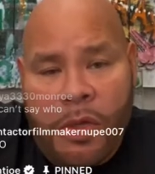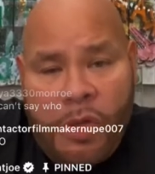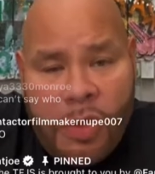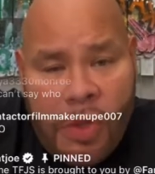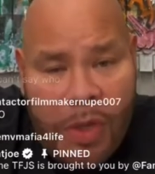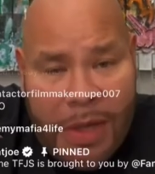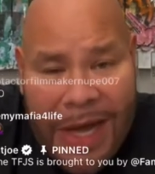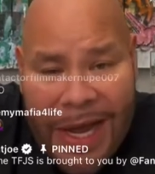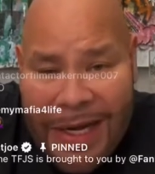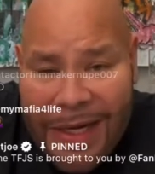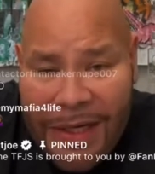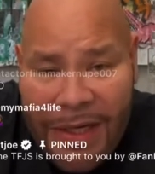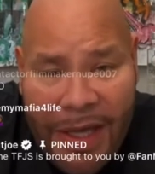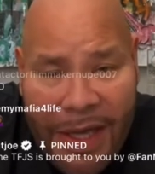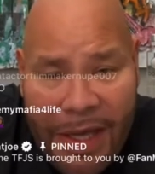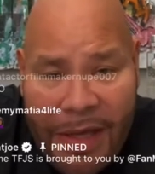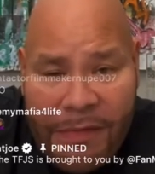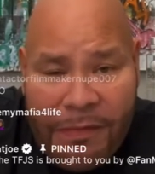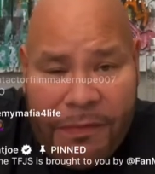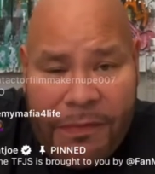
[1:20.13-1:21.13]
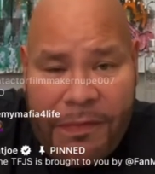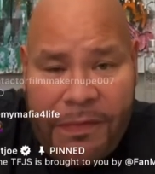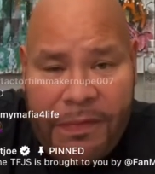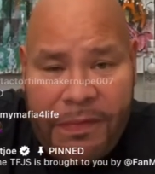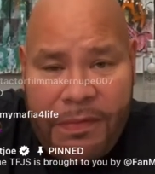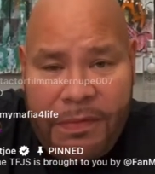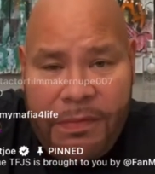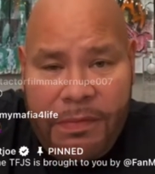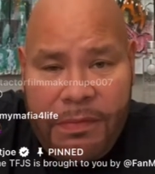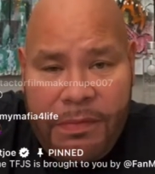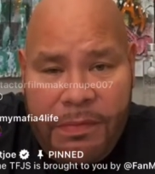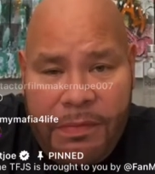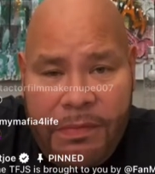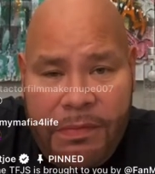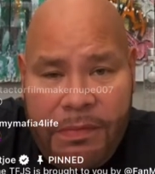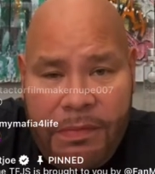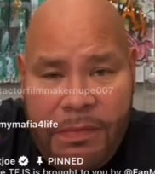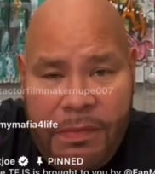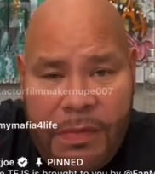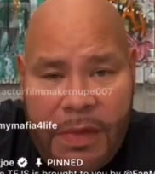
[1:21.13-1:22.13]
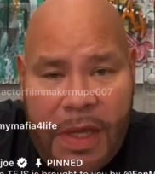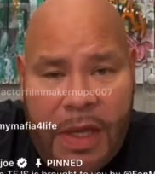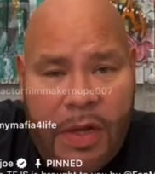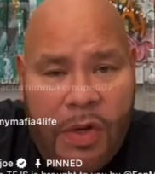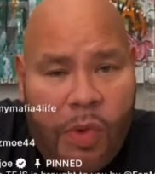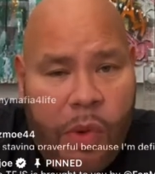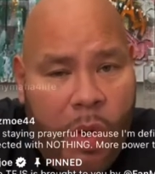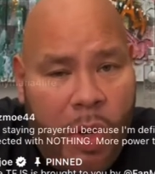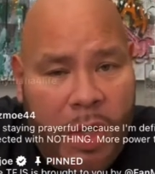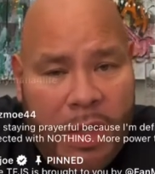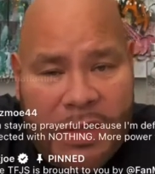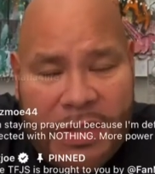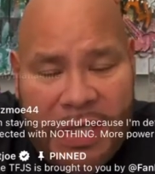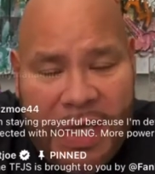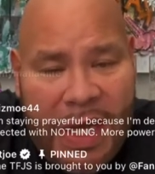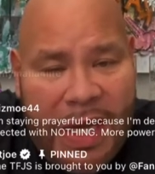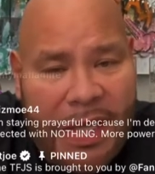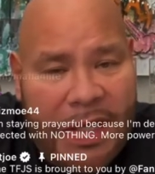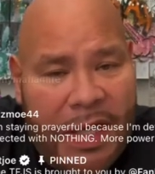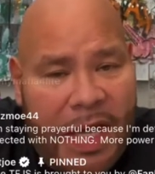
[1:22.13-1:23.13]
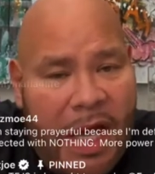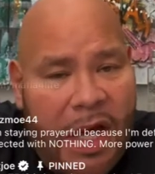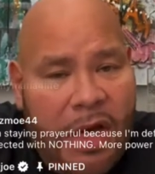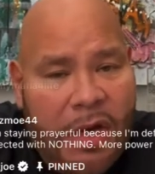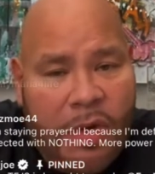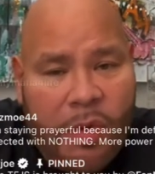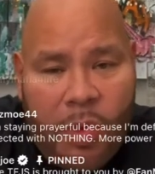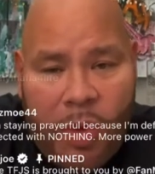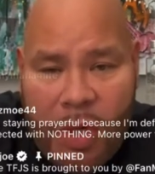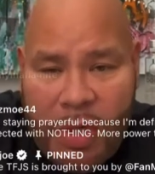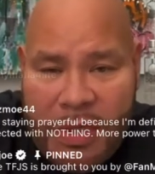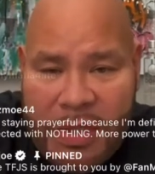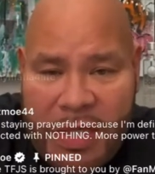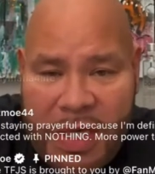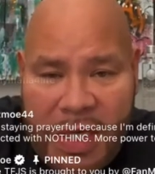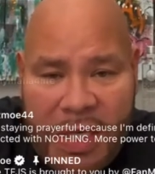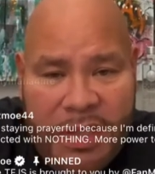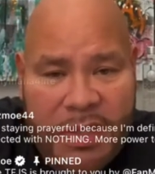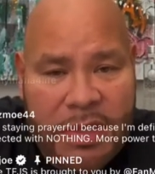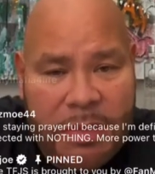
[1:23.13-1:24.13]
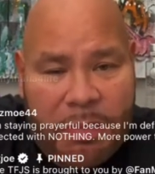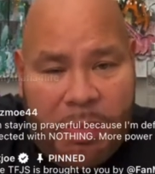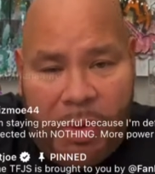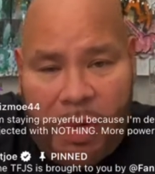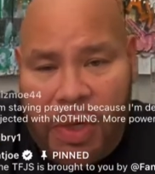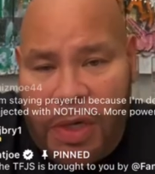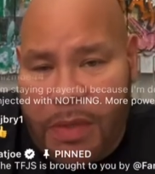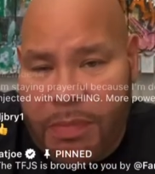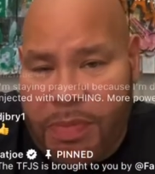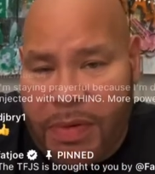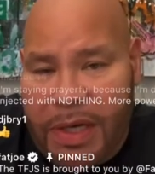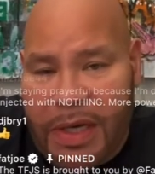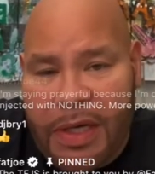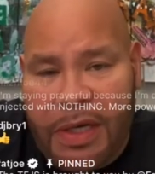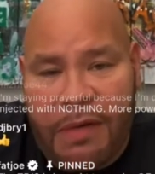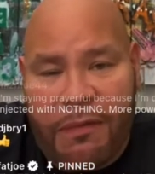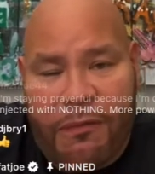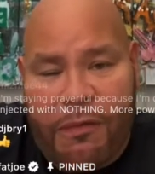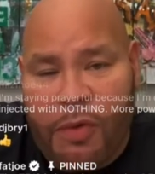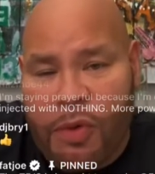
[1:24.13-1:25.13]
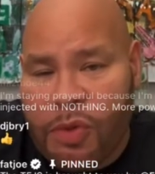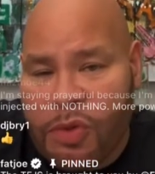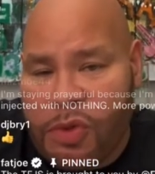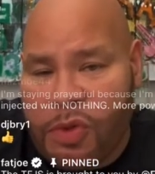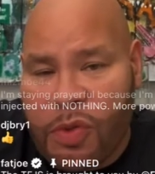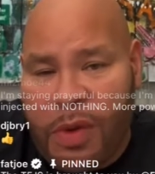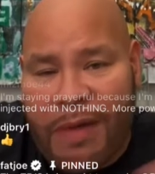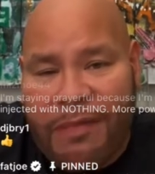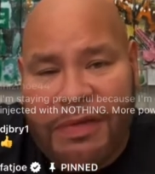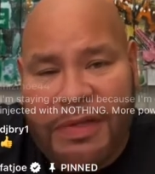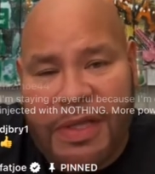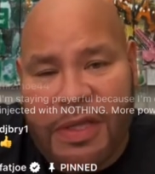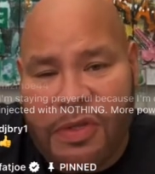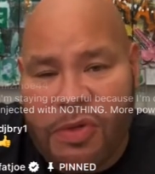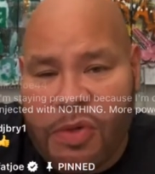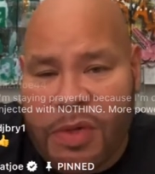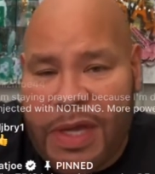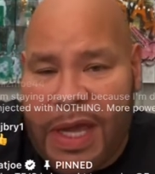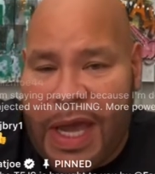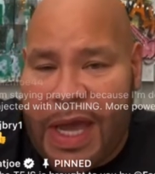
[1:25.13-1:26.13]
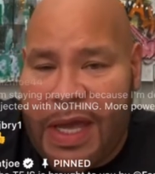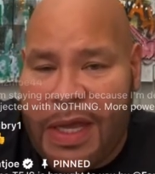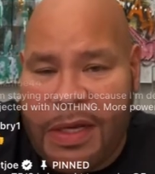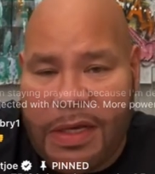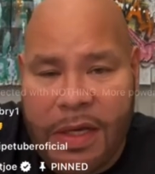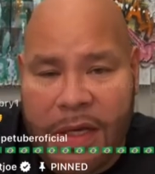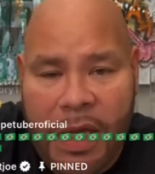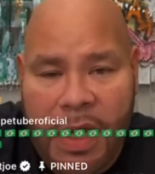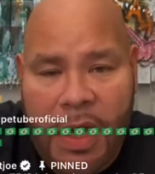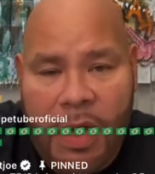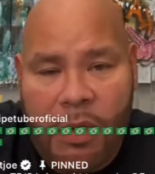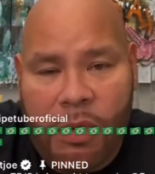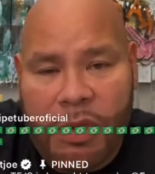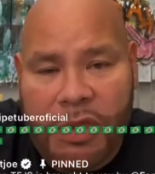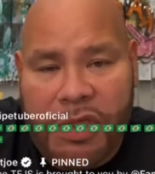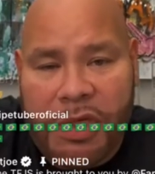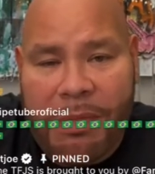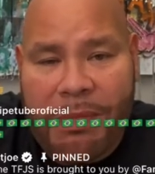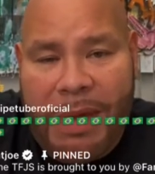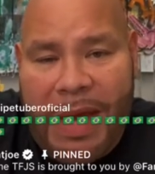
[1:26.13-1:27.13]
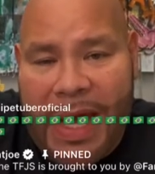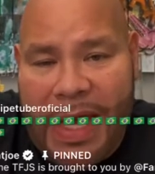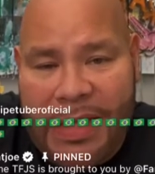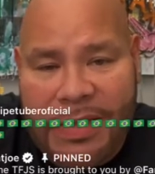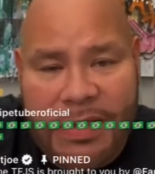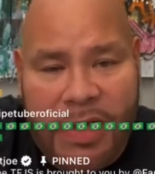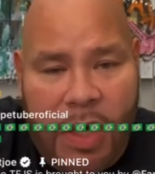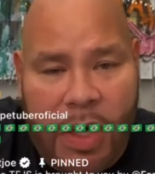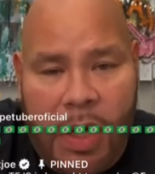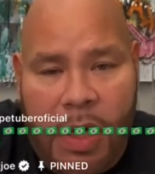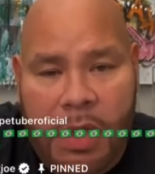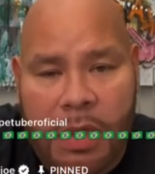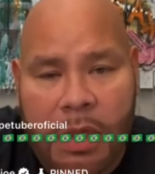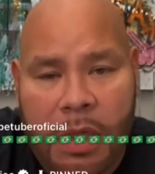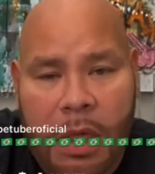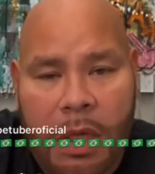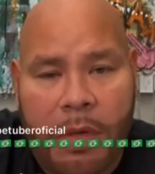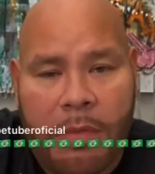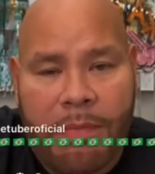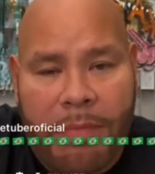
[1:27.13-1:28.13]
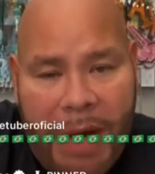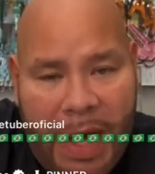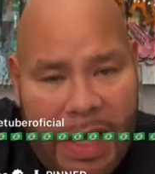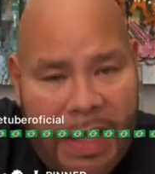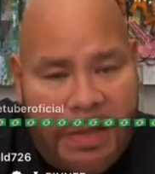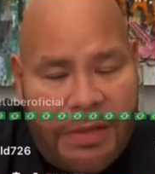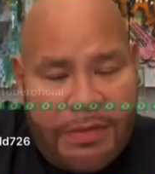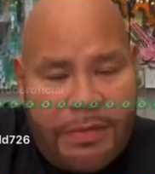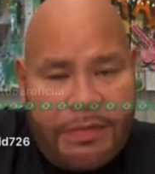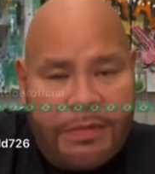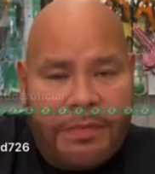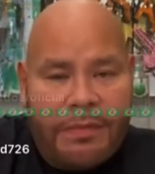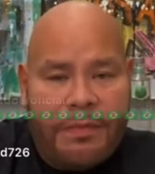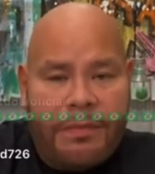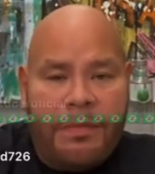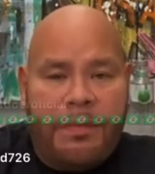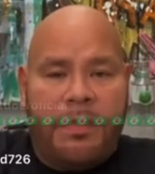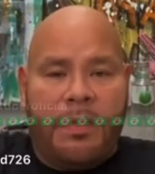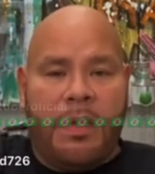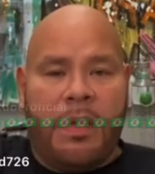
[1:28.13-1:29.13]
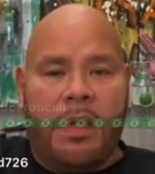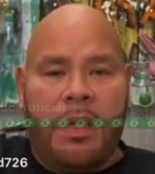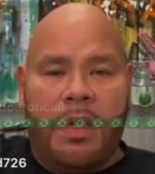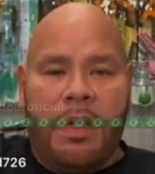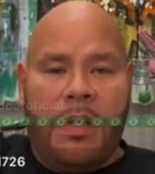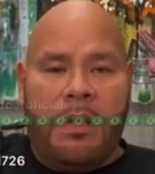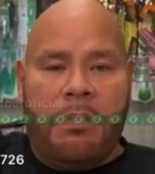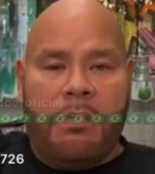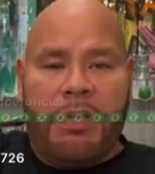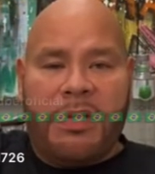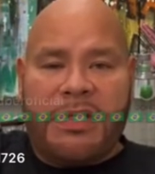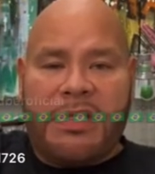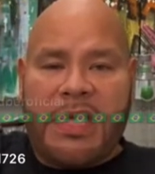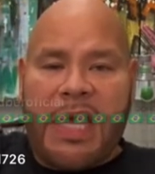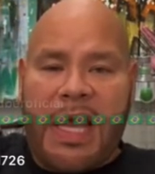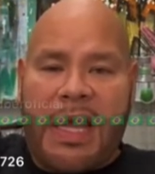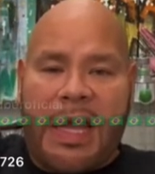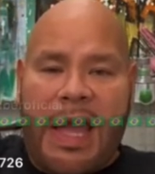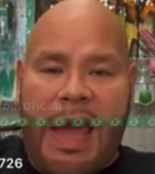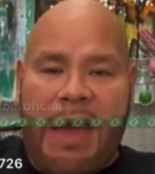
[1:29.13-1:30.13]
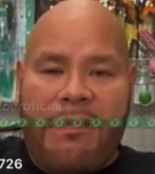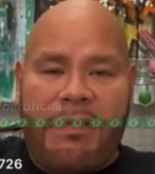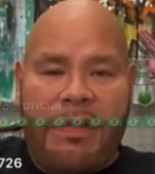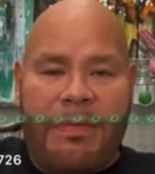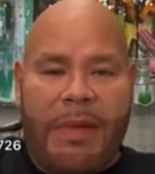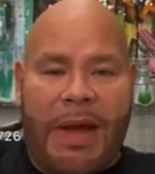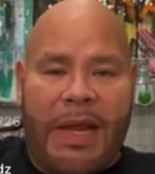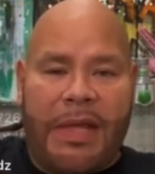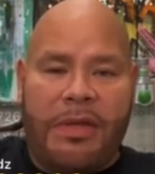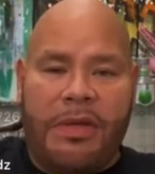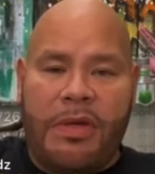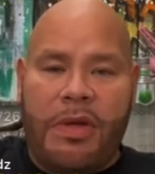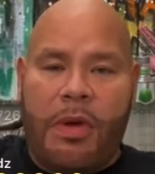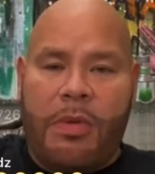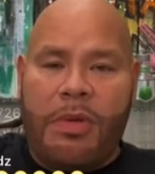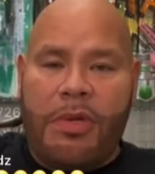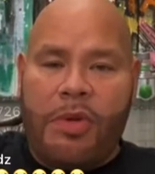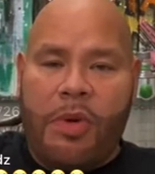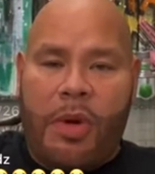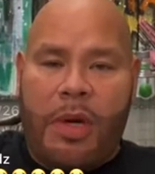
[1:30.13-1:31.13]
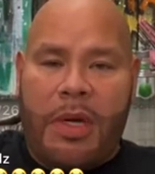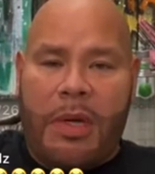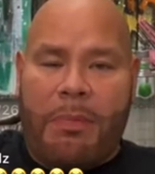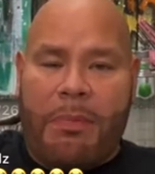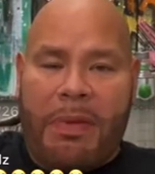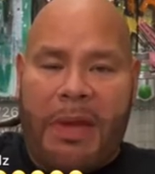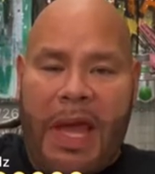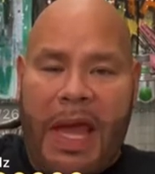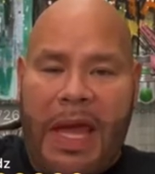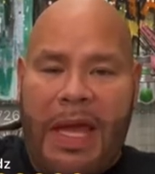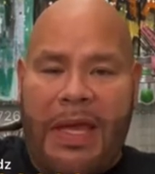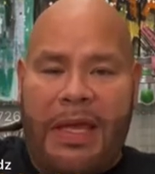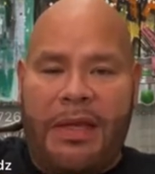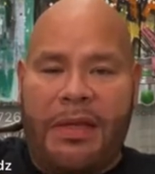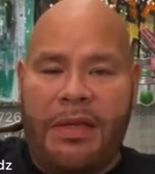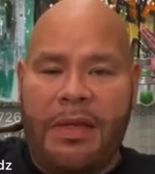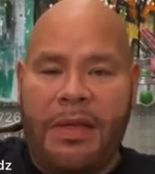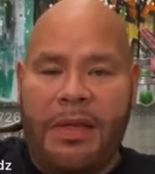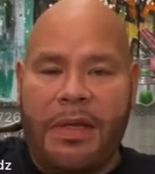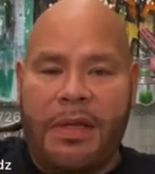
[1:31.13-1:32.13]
you gotta leave and quarantine. Let her quarantine, support her, bring her the food, do everything you can with your mask on, but protect everybody. You know, when you're on a plane,